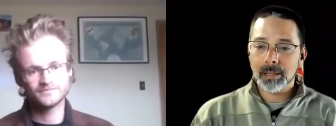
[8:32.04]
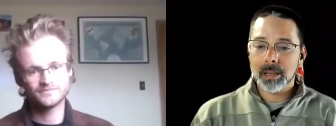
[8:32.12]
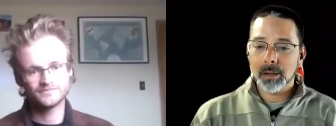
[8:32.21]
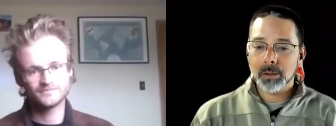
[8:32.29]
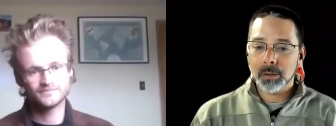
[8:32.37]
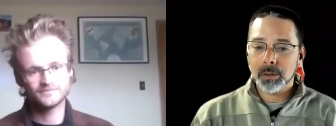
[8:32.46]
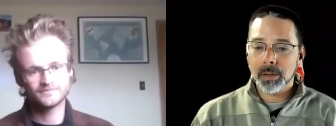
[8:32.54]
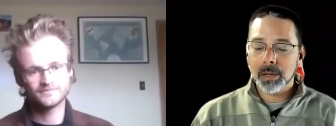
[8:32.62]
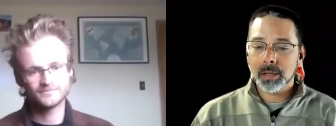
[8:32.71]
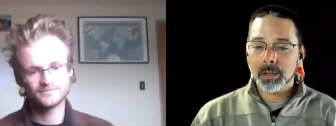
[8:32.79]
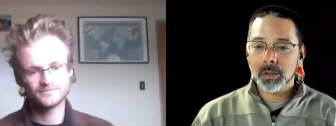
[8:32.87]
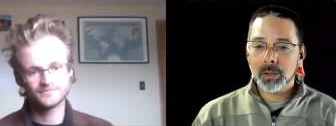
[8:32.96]
Speaker 1: this country,
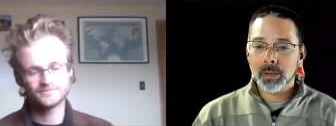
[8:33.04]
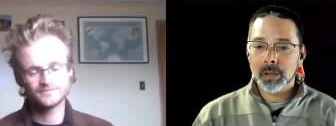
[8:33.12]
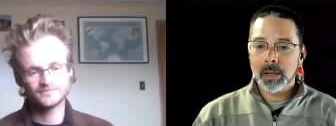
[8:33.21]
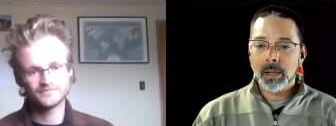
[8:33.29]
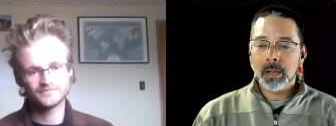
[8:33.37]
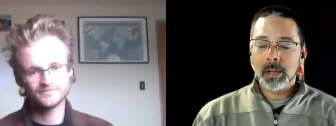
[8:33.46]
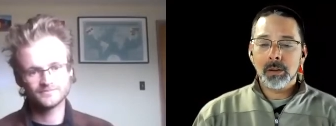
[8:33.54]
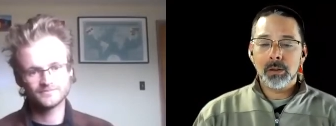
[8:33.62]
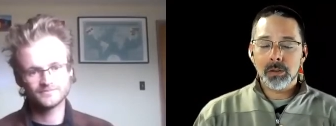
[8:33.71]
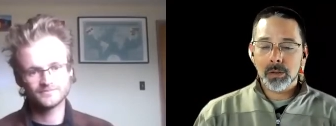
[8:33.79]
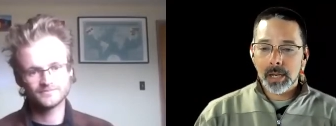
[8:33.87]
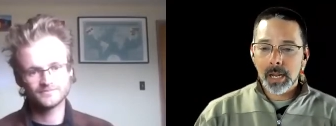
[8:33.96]
and they should
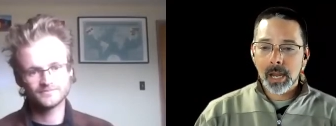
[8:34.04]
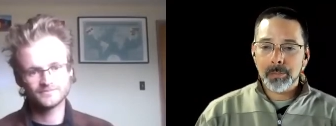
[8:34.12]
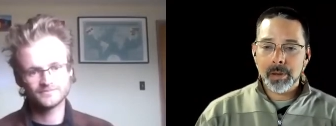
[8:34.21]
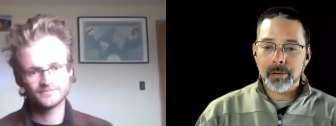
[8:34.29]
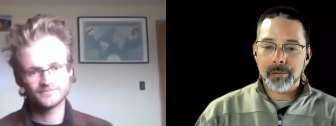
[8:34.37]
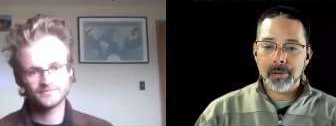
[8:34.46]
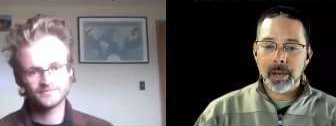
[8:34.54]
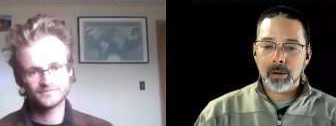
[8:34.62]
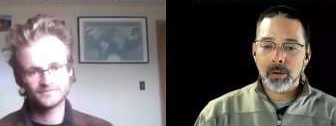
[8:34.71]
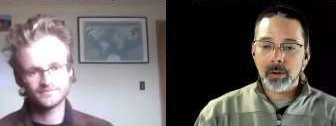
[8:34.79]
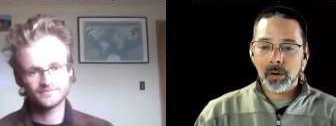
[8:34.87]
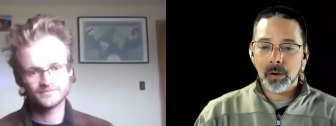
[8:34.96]
you should not be
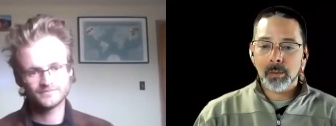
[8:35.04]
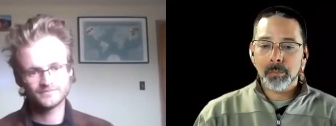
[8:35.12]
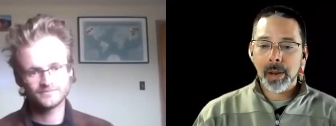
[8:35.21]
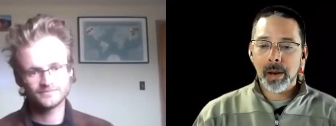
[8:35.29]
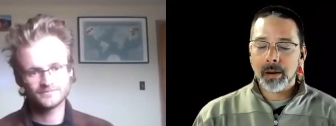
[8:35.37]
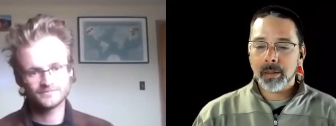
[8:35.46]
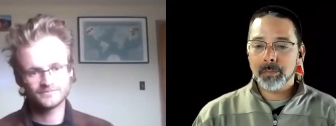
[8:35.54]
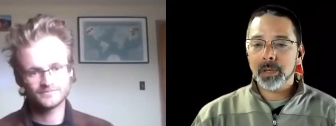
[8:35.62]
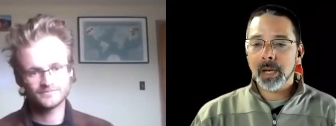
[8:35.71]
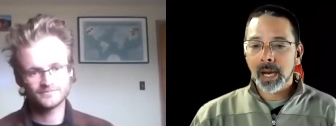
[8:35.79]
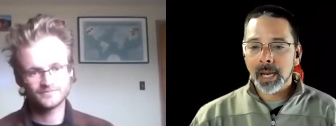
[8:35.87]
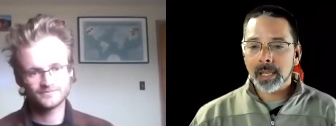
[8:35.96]
afraid or, or compare them
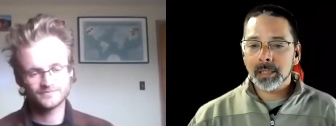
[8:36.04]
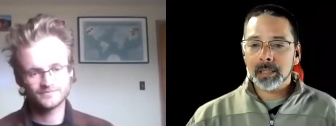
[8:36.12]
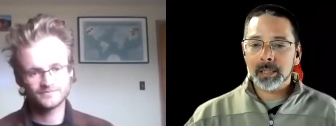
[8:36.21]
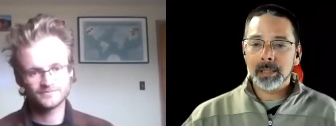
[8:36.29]
to ice.